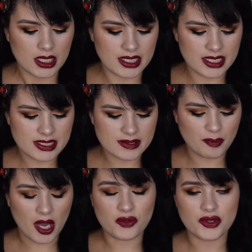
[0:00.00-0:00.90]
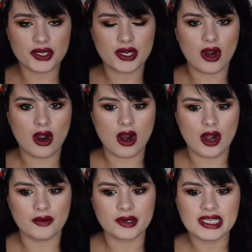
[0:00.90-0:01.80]
These powder
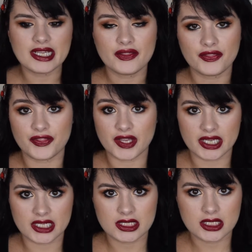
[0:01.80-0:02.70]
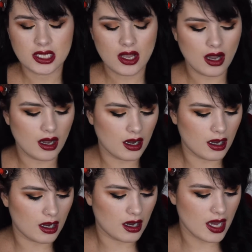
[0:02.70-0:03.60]
are really thin,
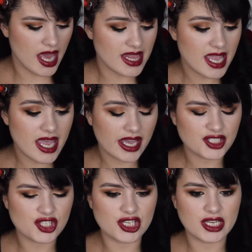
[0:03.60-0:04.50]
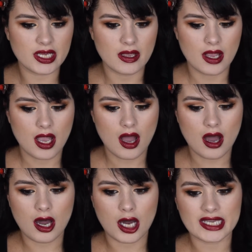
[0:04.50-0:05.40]
and they actually
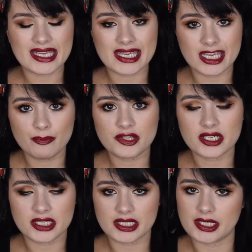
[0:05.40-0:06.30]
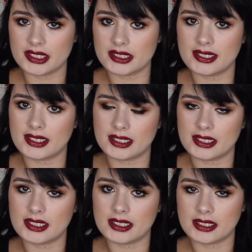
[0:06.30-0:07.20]
keep
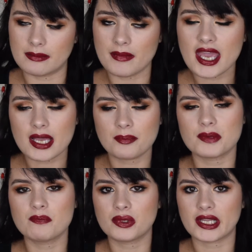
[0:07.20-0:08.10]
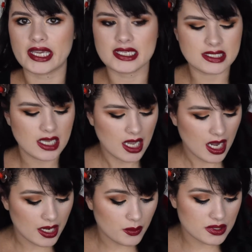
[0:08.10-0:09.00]
the makeup in place.
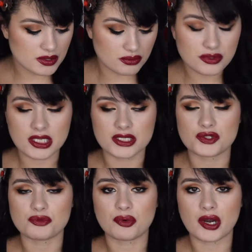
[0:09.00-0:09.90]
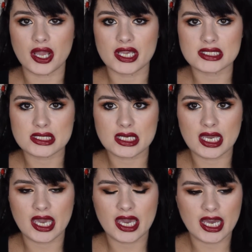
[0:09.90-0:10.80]
I was really surprised,
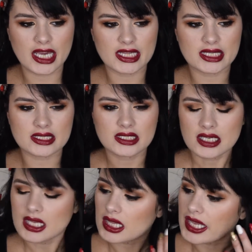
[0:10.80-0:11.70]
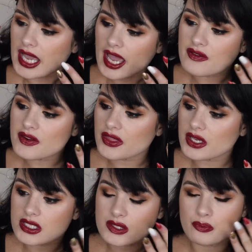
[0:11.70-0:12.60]
and like
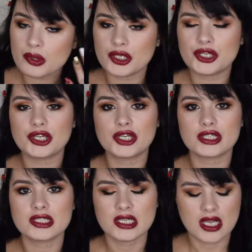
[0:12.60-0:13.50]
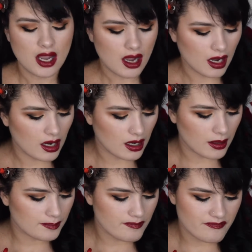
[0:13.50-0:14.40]
everything is blurred.
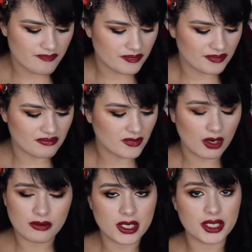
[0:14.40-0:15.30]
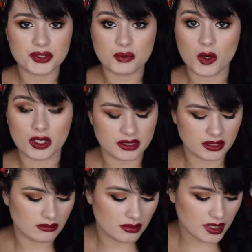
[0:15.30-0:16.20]
Really good
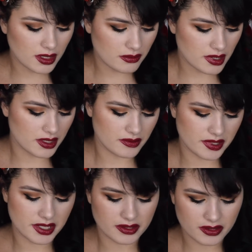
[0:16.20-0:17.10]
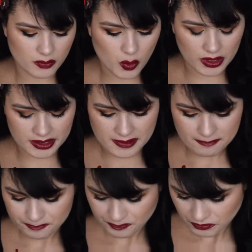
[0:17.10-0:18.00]
quality, really good quality.
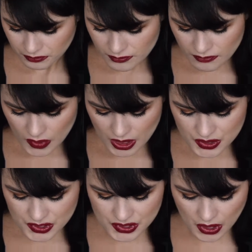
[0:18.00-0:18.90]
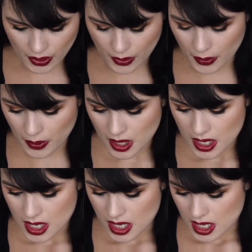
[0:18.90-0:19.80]
So
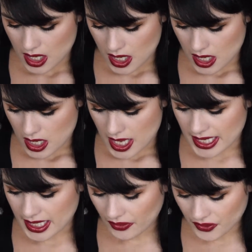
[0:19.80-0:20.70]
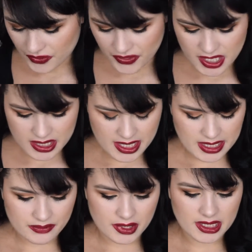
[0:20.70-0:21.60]
another thing that
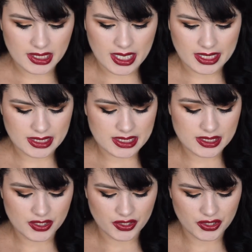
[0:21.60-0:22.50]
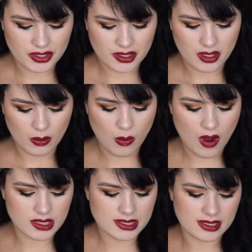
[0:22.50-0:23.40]
I really liked this year
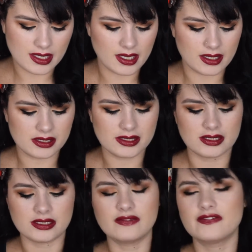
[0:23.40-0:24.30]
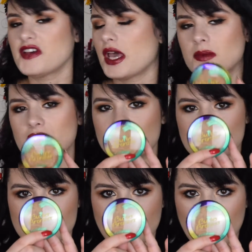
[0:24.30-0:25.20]
was the
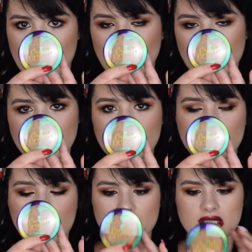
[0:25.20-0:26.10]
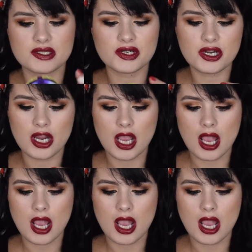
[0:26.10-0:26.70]
famous butter bronzer.